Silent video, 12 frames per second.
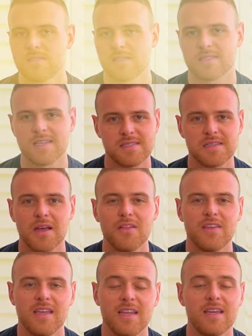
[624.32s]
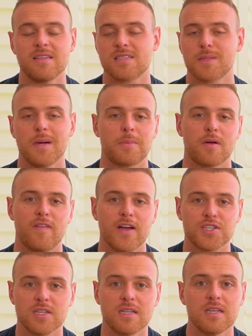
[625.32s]
Success in healthy eating isn't about
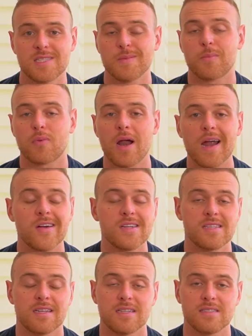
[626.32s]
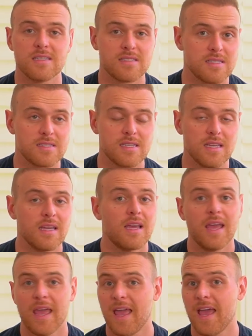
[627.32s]
perfection, it's about progress and consistency
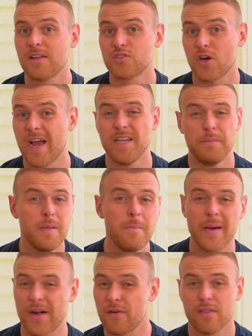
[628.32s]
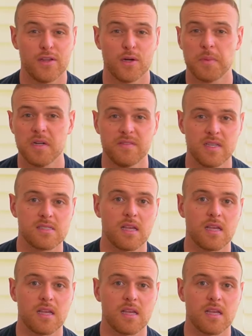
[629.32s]
and trying to be better than your previous